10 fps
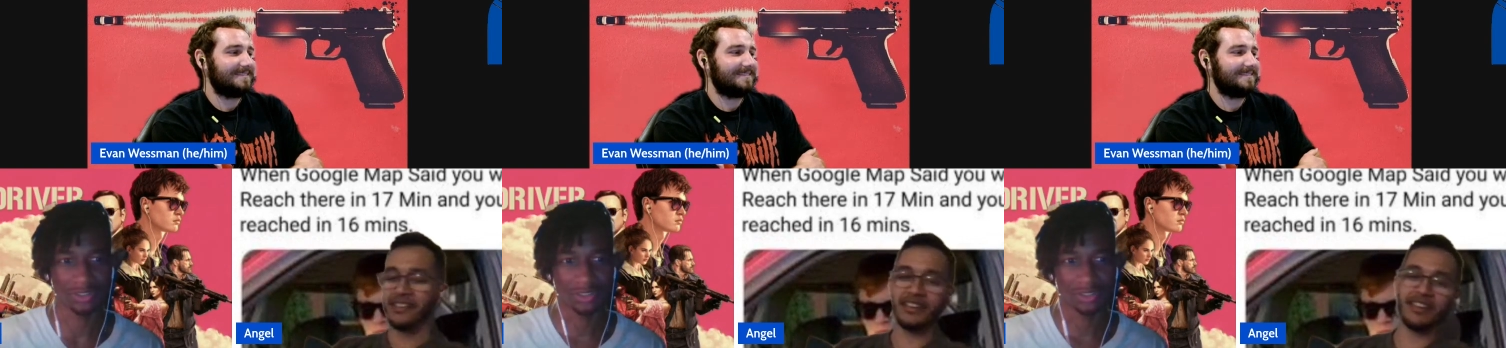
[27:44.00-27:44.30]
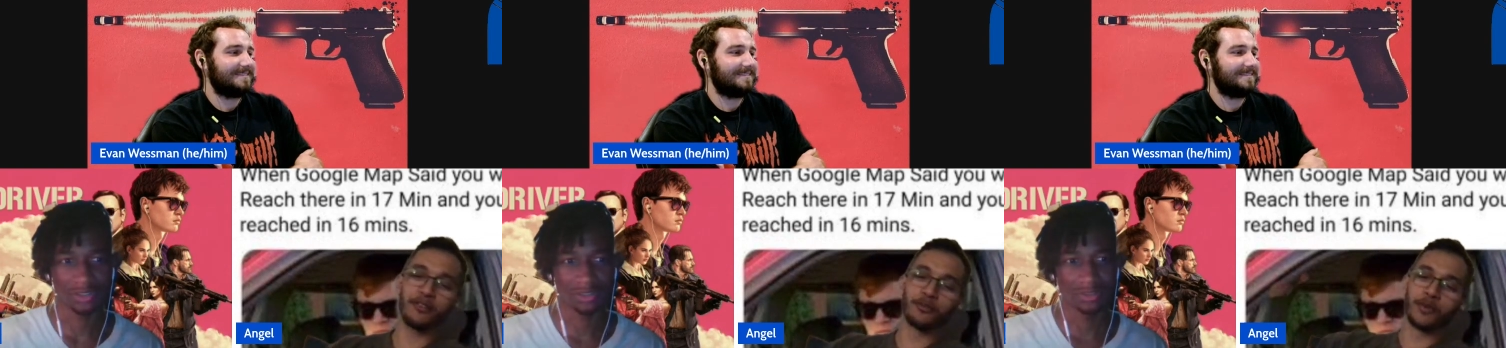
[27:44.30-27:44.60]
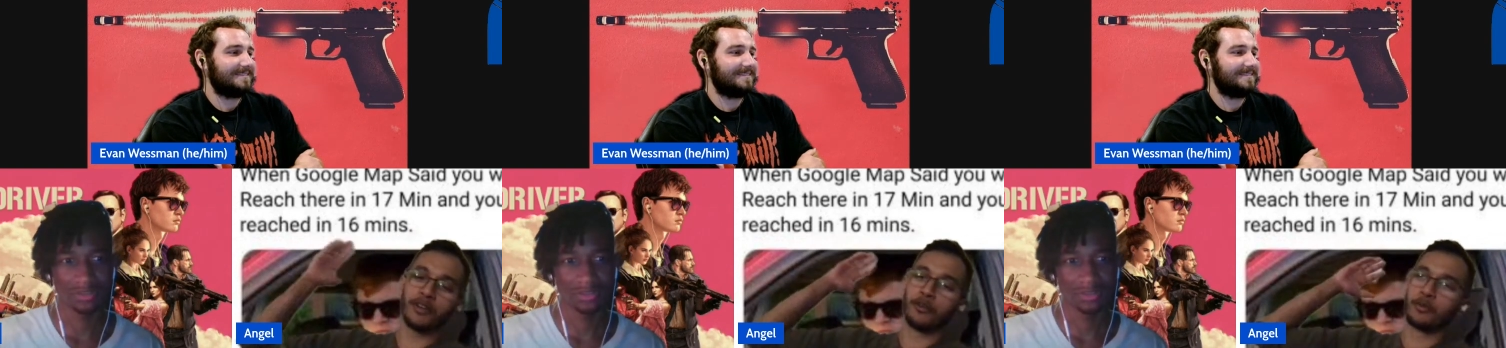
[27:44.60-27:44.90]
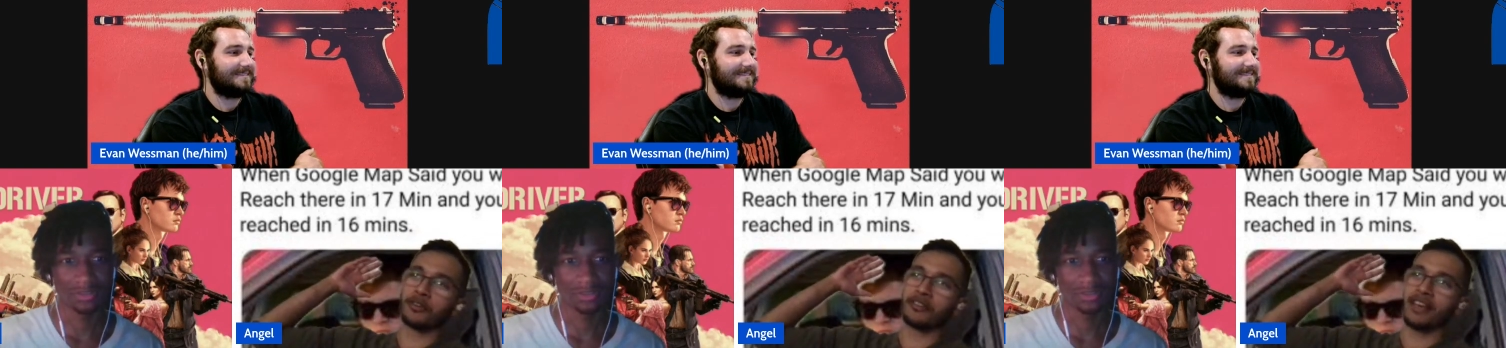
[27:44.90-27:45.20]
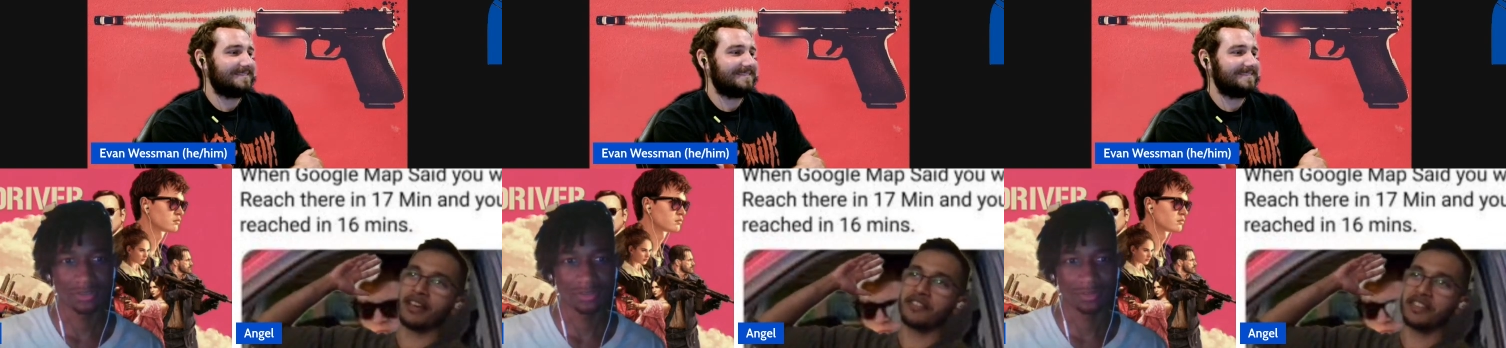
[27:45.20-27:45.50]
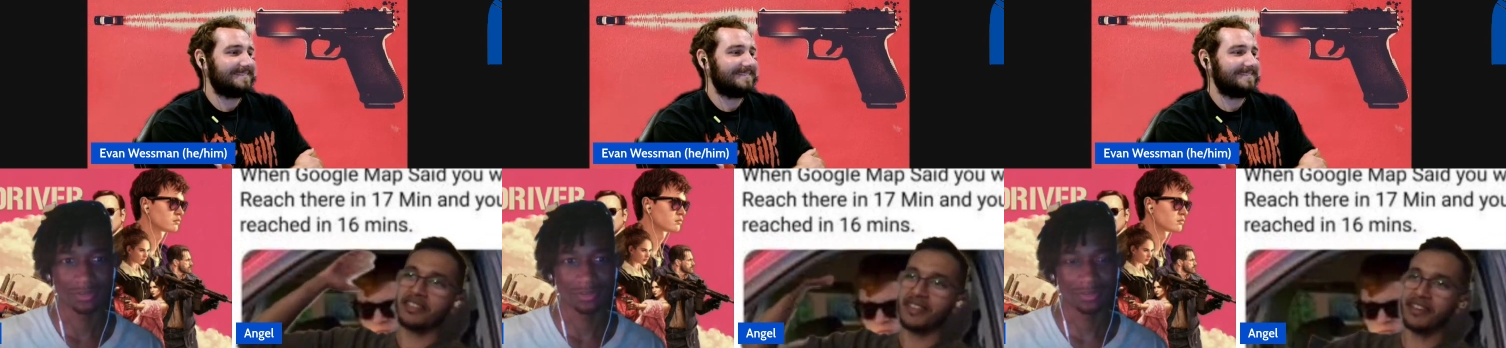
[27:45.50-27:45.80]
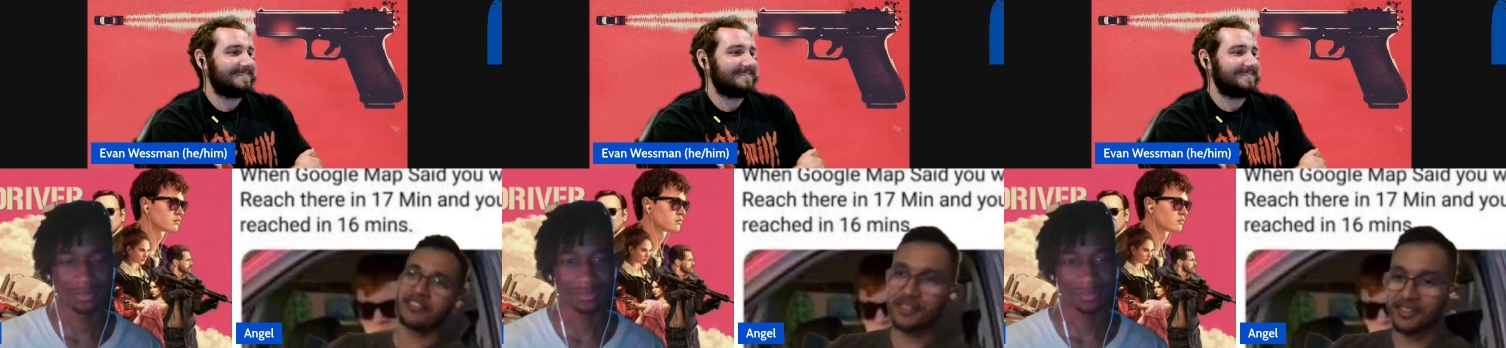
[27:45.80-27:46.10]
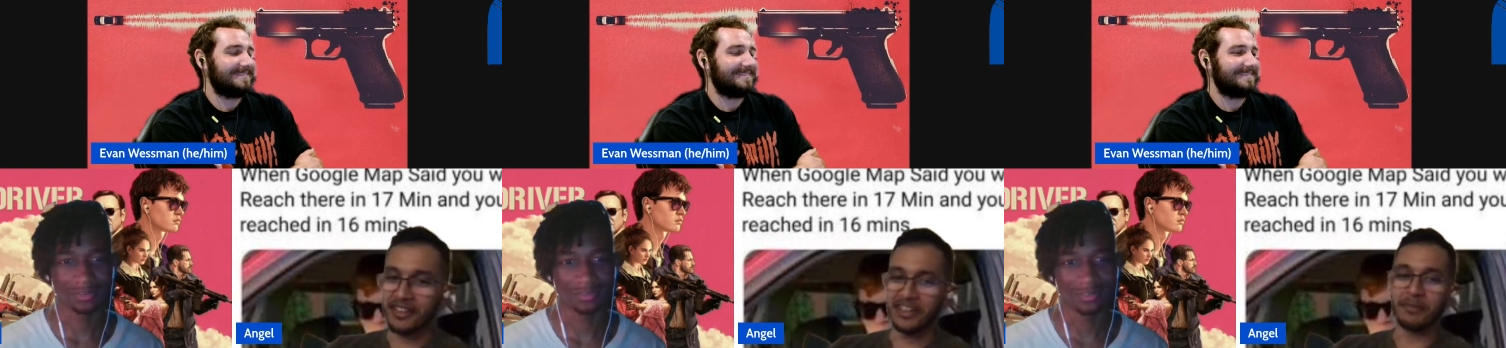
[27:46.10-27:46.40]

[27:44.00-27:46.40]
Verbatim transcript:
Speaker 1: In real world logic, yes, Jelani, but